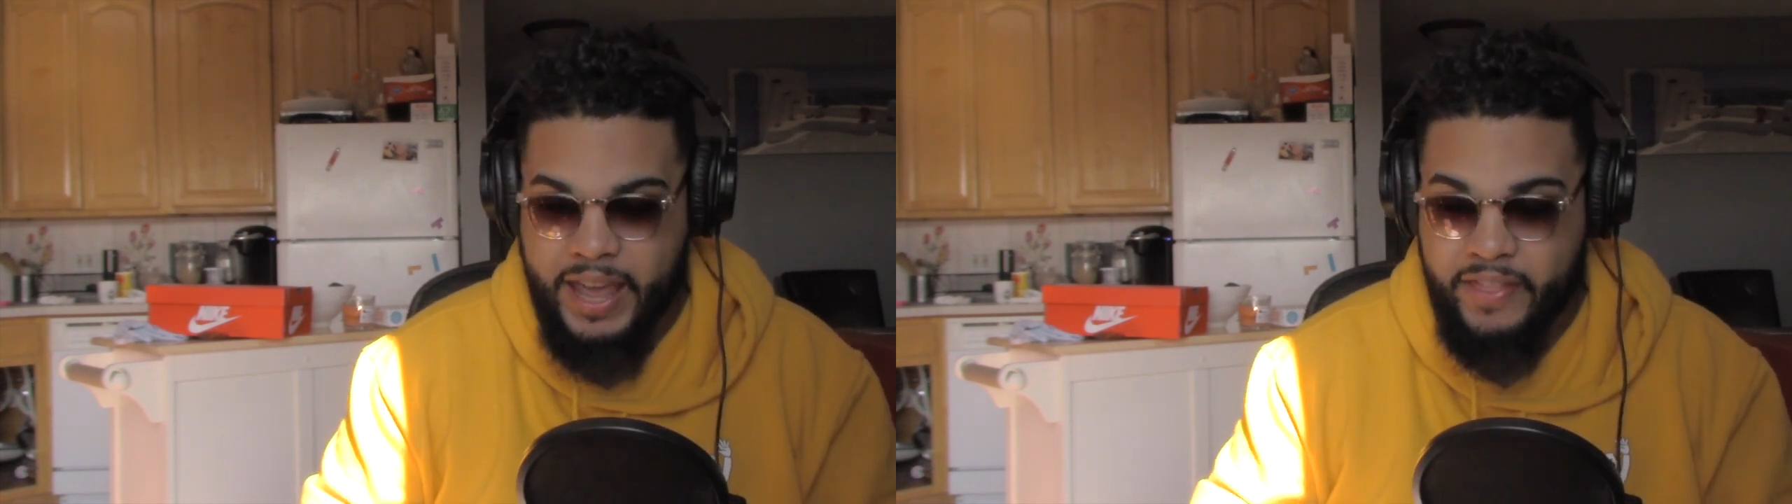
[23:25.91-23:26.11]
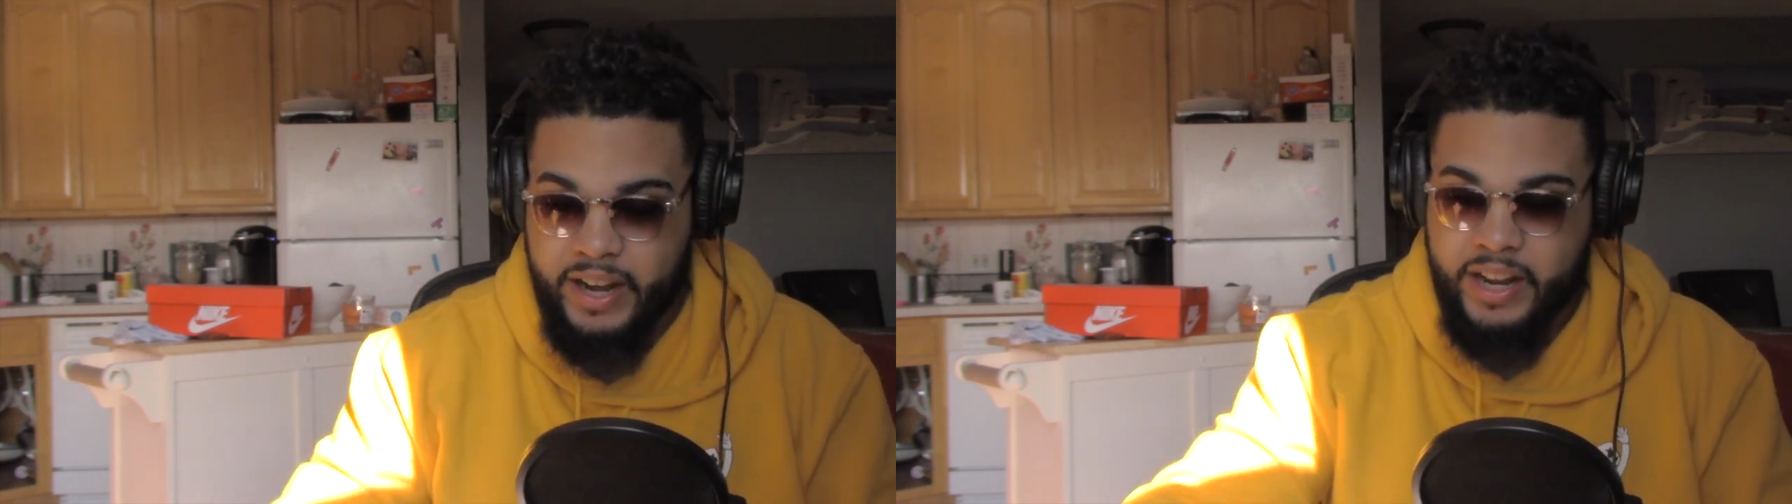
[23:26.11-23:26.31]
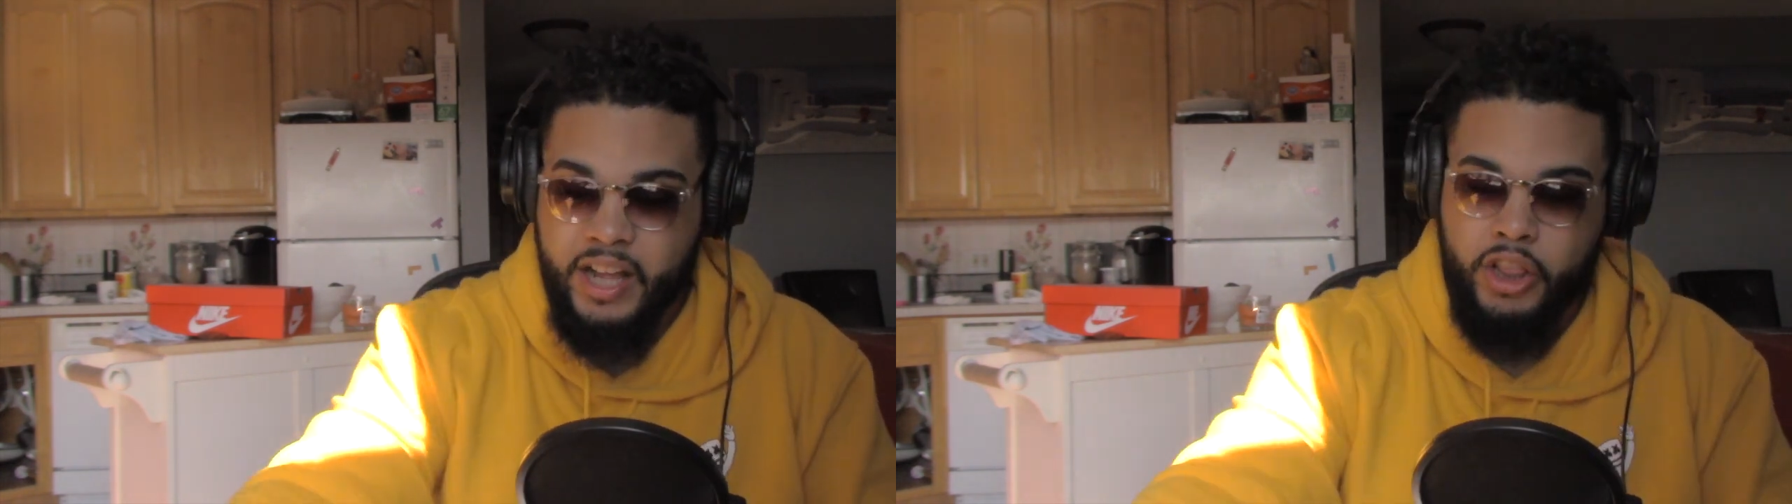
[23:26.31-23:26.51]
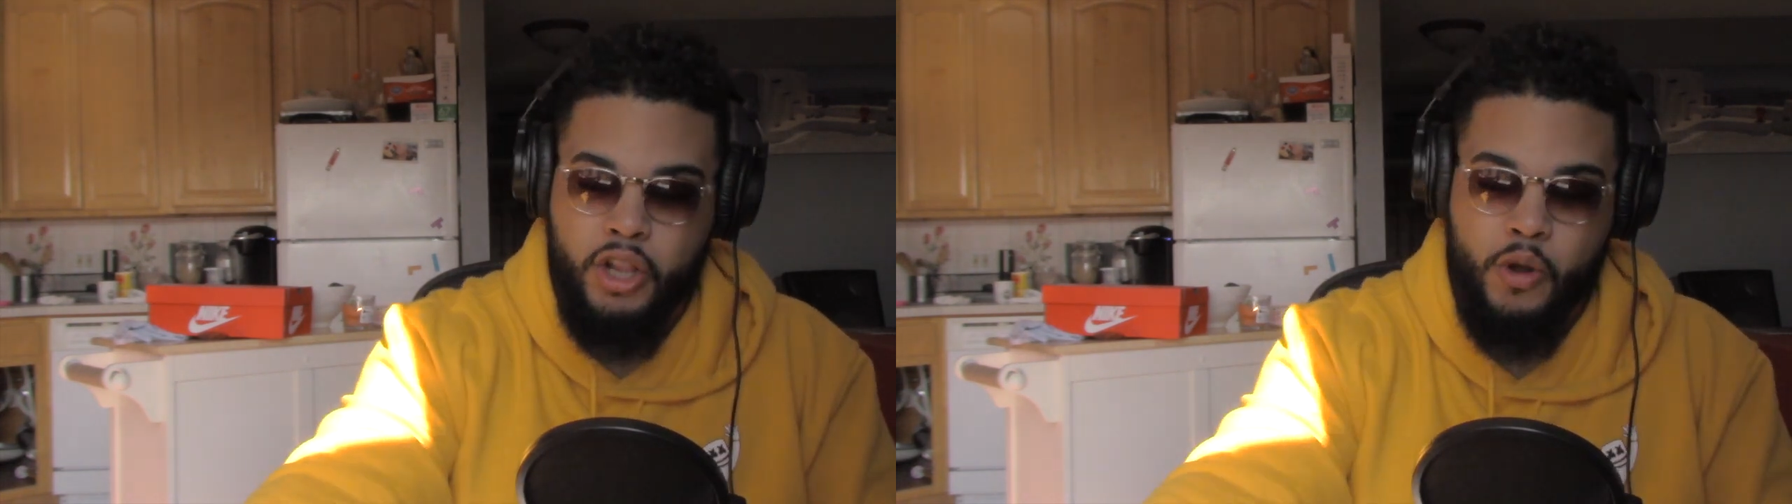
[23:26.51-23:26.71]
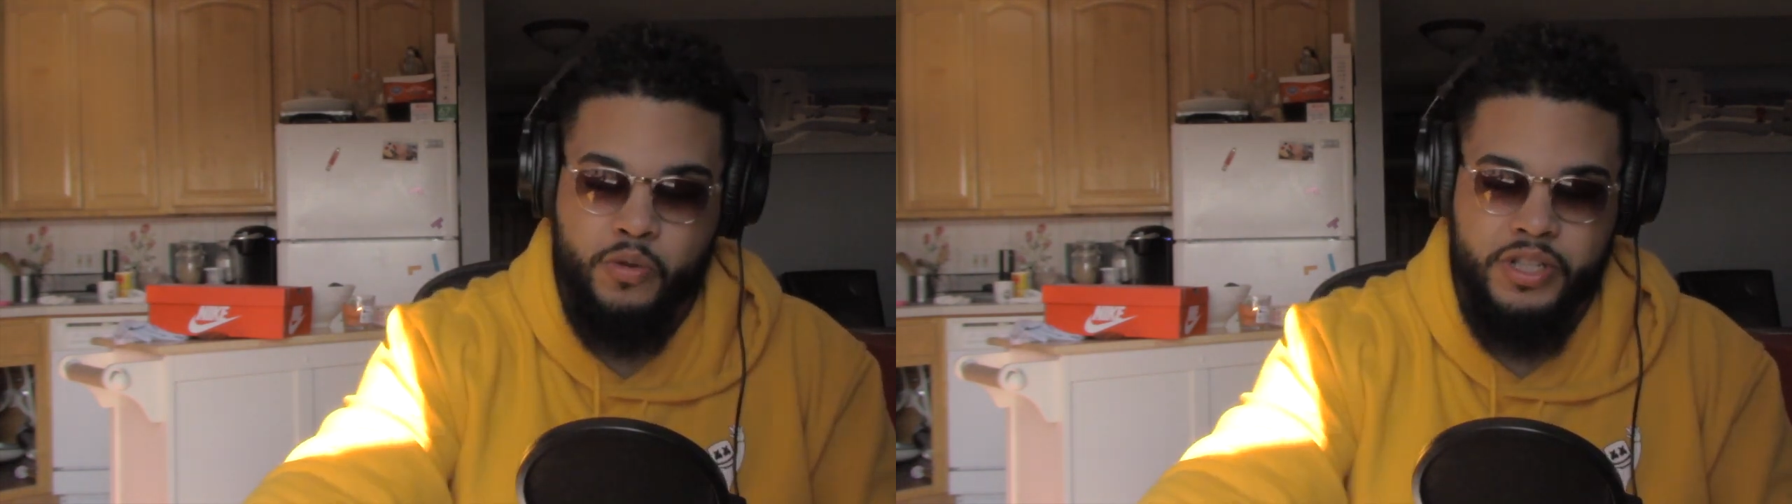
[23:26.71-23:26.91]
and then
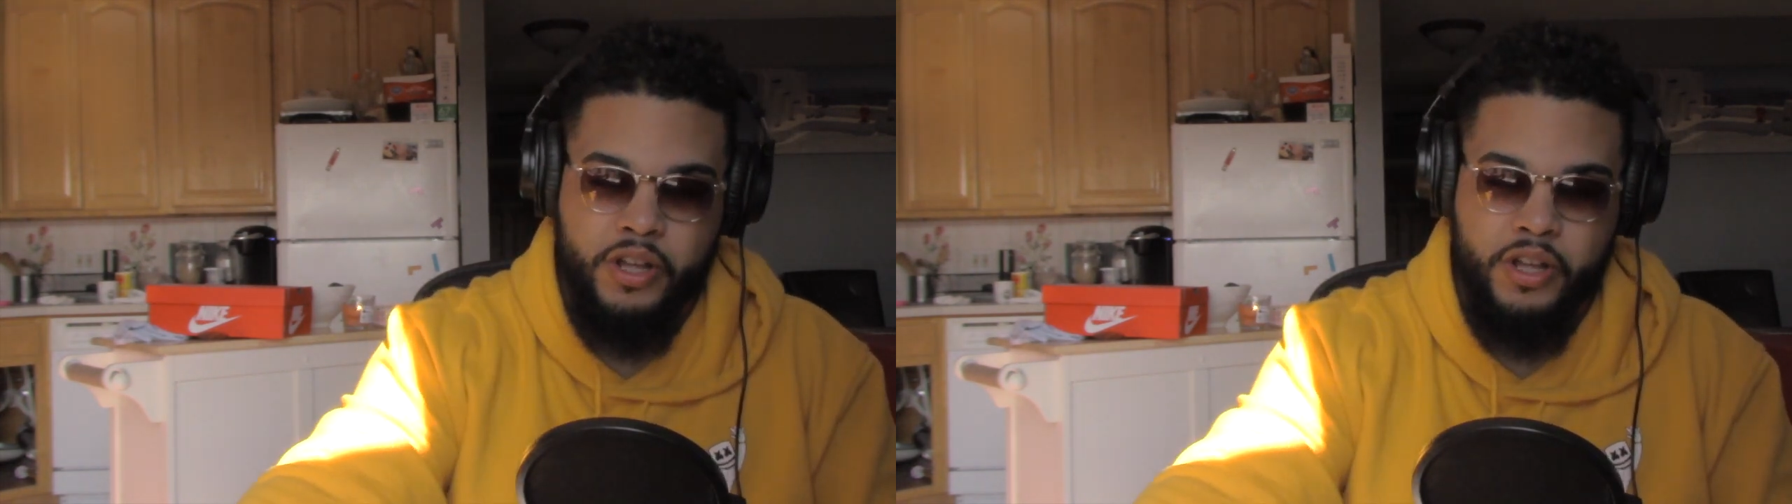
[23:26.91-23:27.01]
unloads the